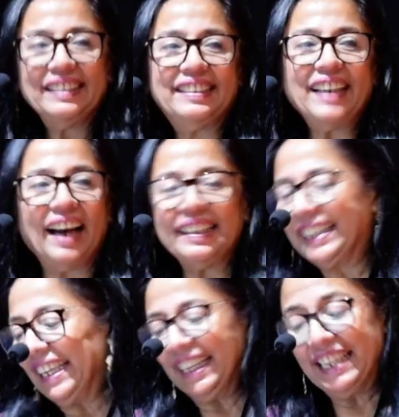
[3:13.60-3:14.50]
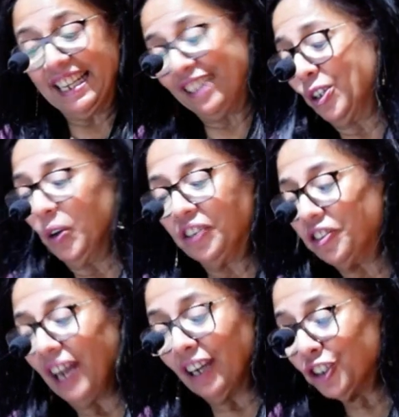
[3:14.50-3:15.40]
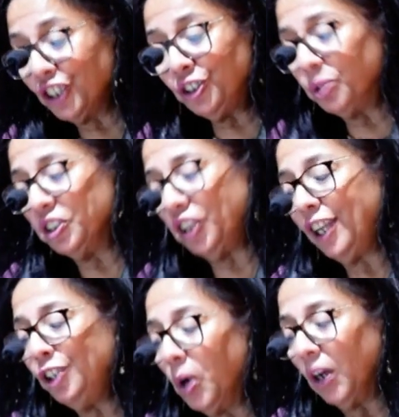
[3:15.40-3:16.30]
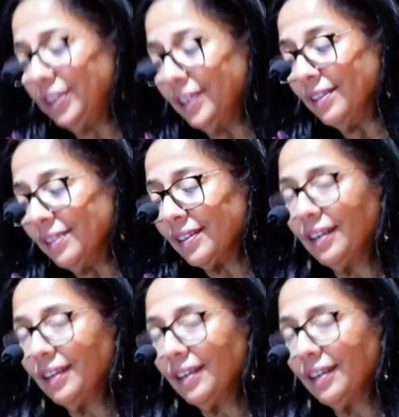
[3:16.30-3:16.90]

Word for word: Janki needs no introduction to attain your audience.